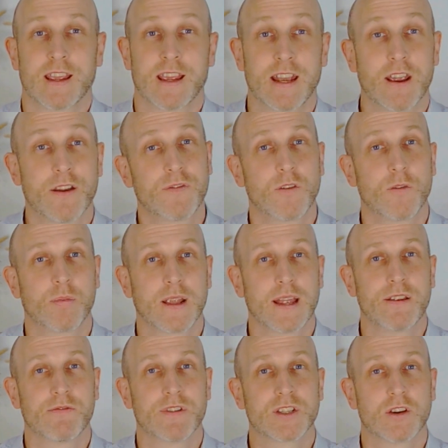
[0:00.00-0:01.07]
And now, if you're
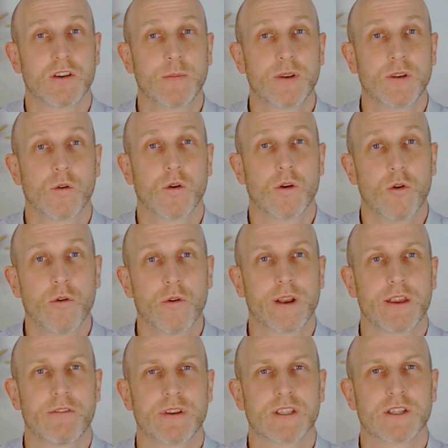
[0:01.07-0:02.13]
planning retirement or
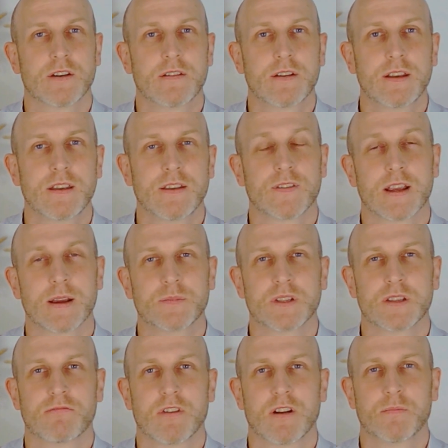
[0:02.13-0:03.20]
already retired, you've come to
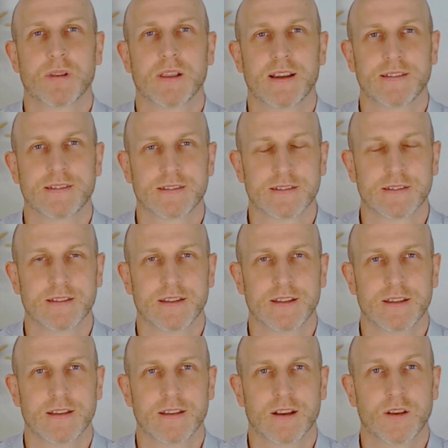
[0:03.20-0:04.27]
the right place.
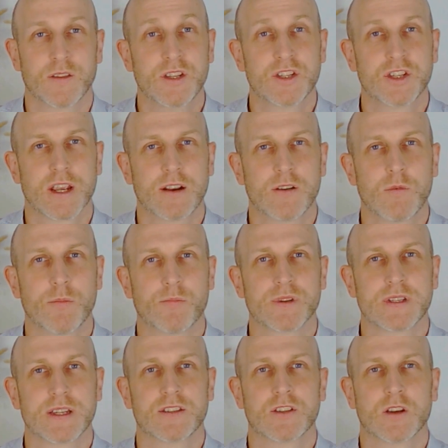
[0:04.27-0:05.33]
On this channel, we
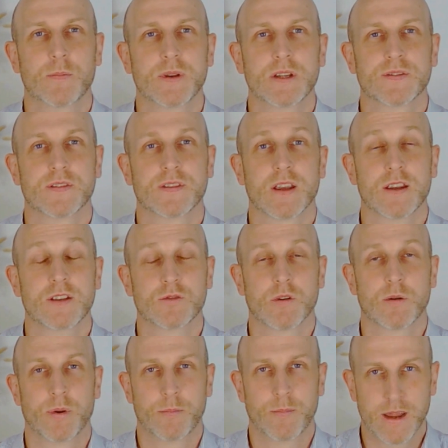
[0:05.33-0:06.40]
present topics for those who are
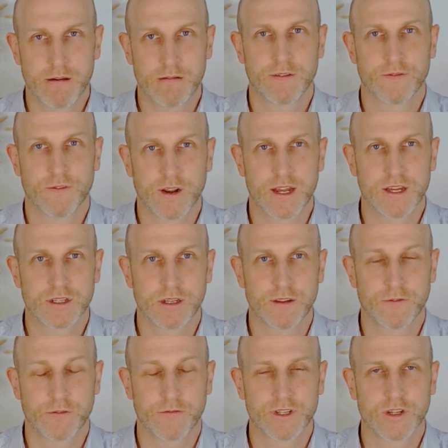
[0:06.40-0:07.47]
preparing financially
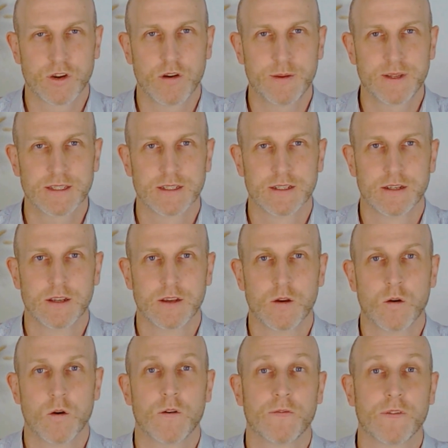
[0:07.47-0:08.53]
for retirement,
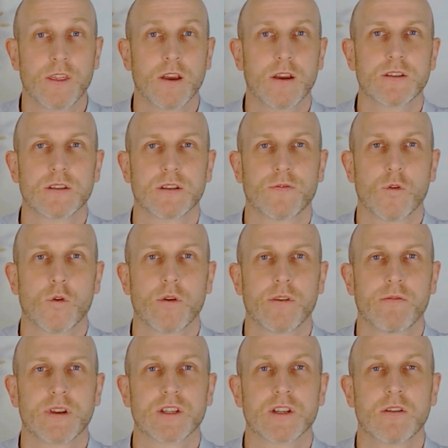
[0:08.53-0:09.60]
or for those who have already
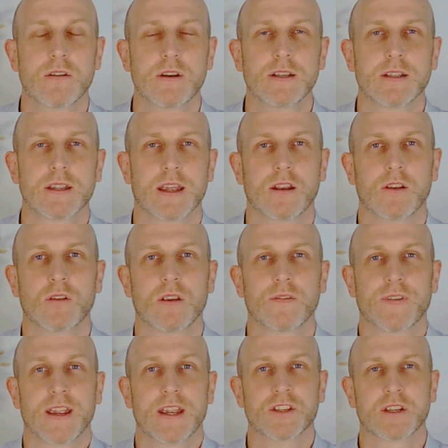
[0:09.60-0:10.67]
retired and looking
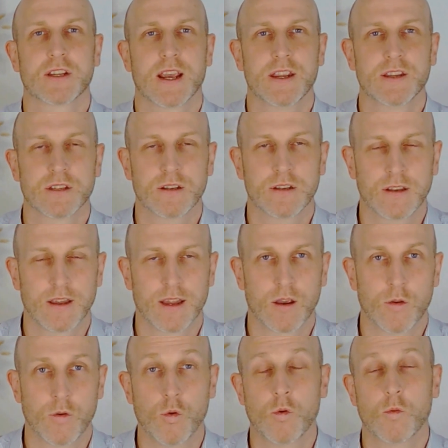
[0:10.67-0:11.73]
for education
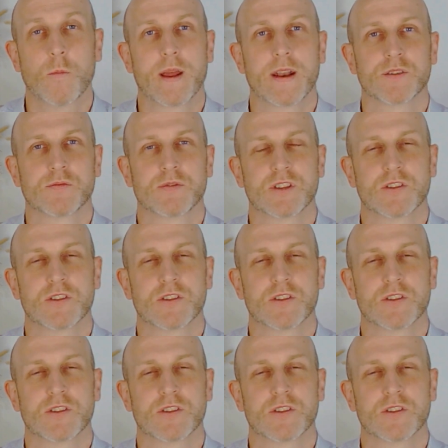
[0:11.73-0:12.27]
on all matters